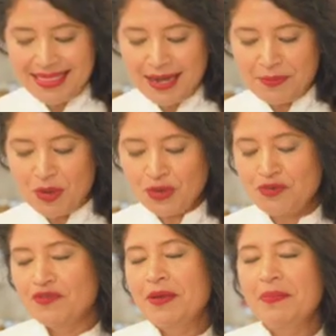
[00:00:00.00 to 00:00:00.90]
and then I'm going
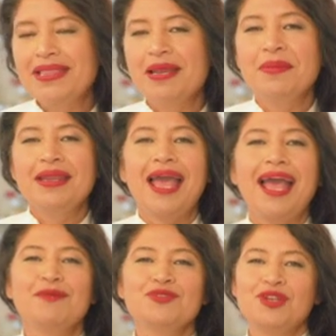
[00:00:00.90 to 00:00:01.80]
to flip it and I'm gonna
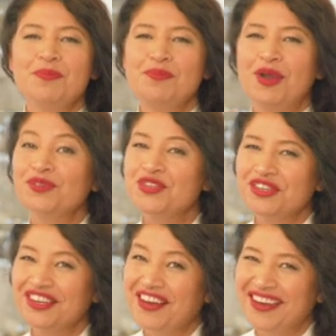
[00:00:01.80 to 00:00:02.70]
have some brown
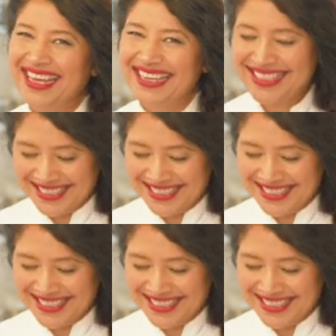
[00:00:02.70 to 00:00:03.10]
sugar on it